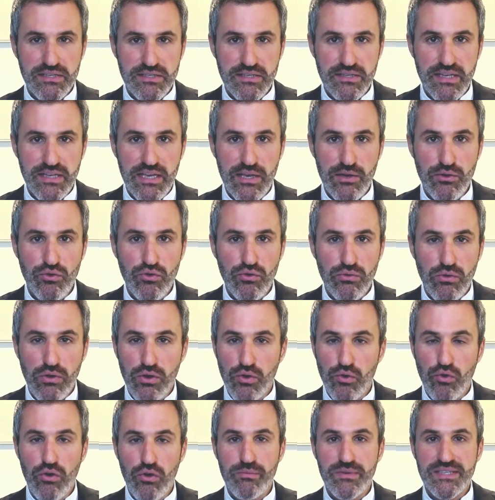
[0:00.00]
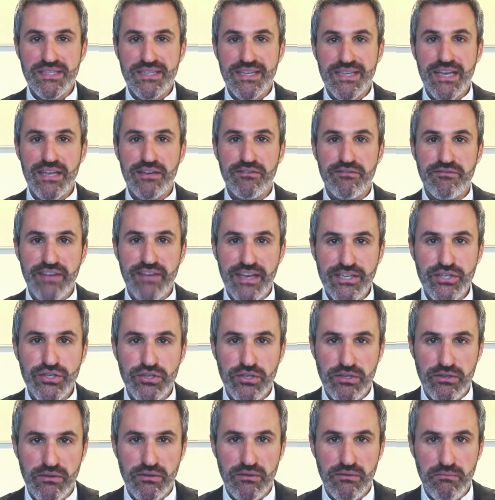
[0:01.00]
Thanks to the enormous
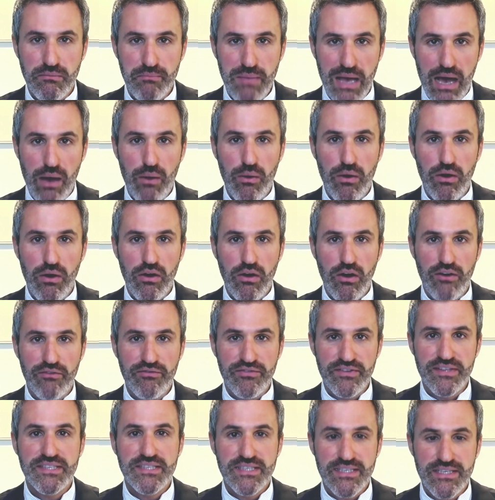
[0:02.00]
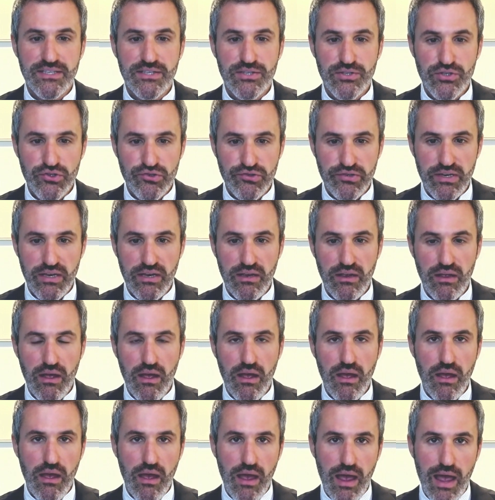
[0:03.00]
innovation power of this
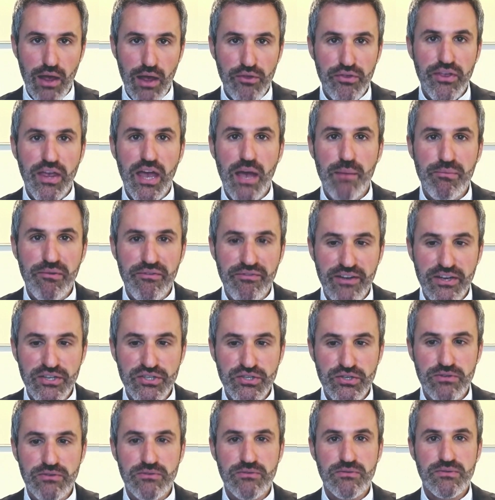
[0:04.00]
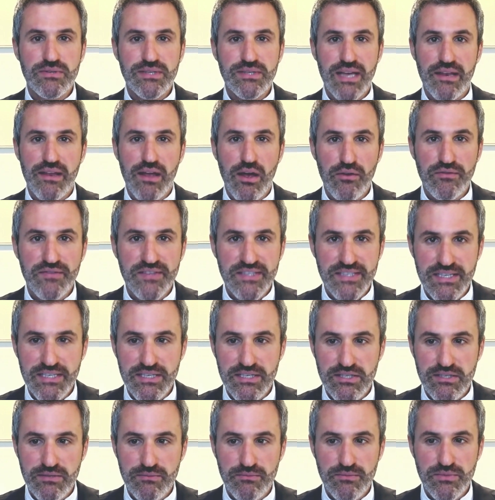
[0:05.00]
industry, healthcare professionals and
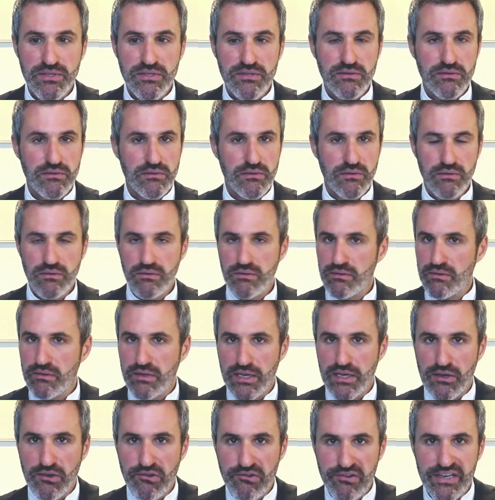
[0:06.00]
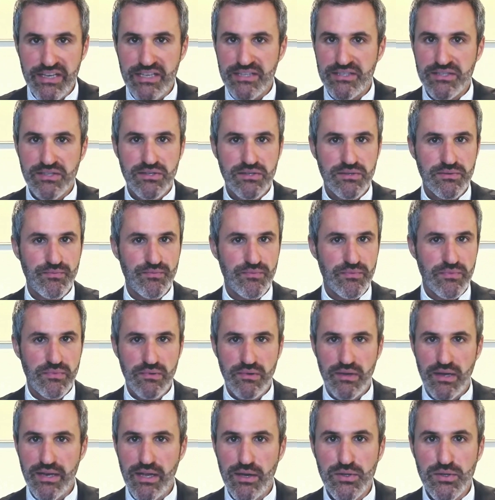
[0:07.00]
health systems in
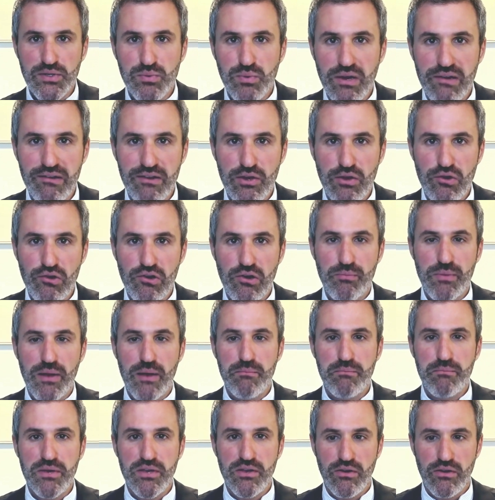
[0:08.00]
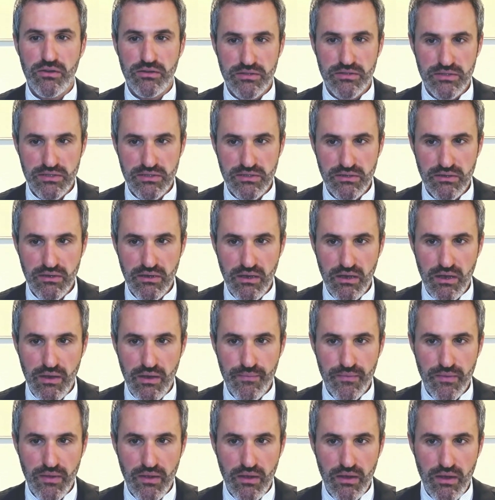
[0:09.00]
Greece and elsewhere in Europe and beyond
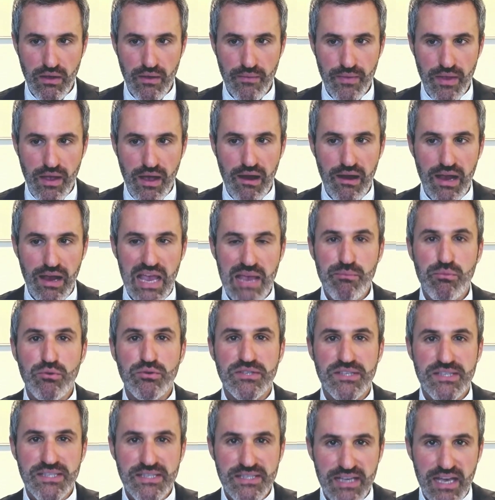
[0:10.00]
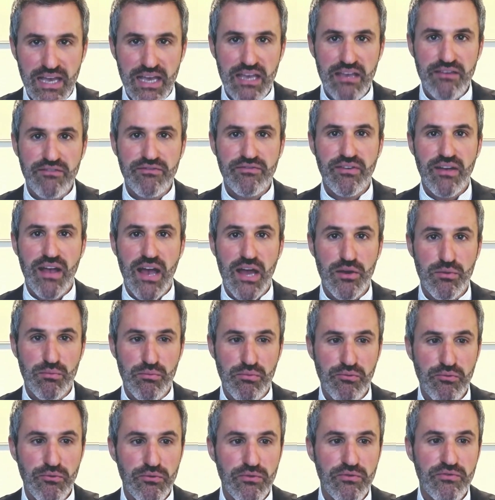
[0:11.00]
are able to save
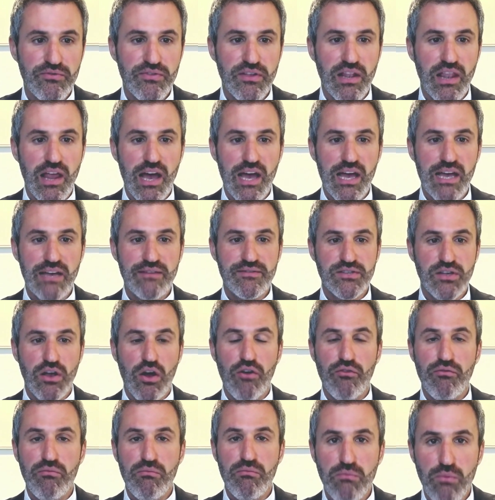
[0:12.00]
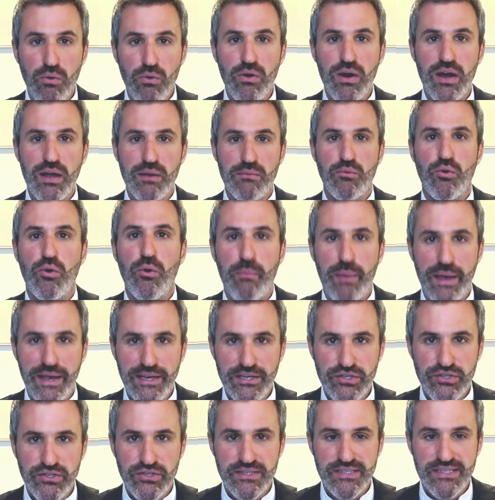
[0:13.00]
and improve the lives of more and
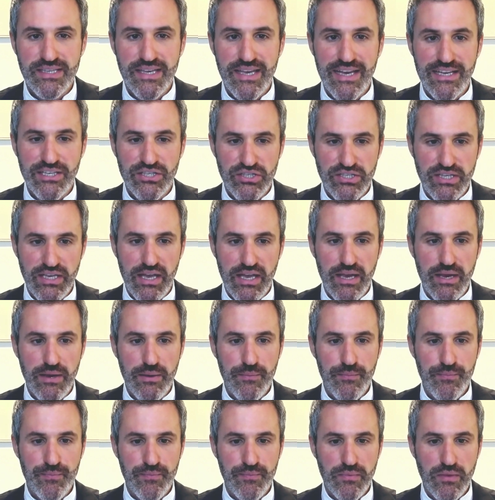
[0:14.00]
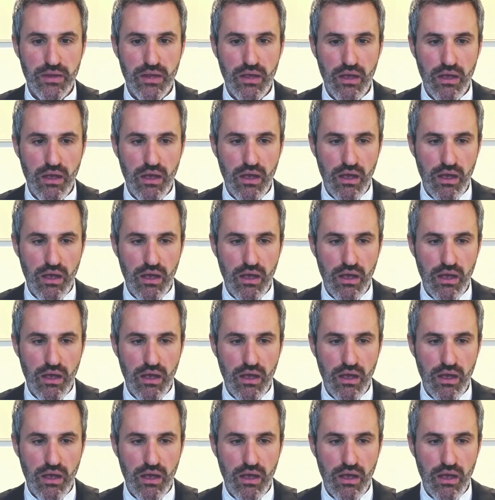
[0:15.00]
more patients each day.